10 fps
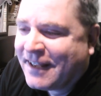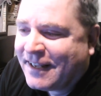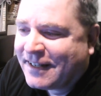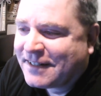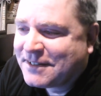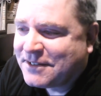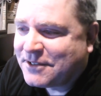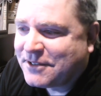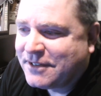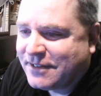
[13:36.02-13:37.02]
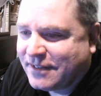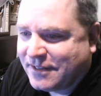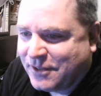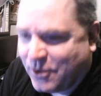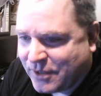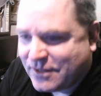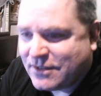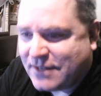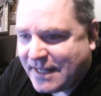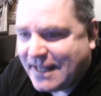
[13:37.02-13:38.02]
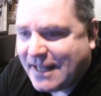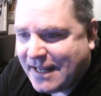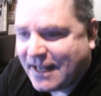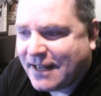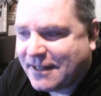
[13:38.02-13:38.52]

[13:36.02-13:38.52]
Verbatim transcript: And so you can see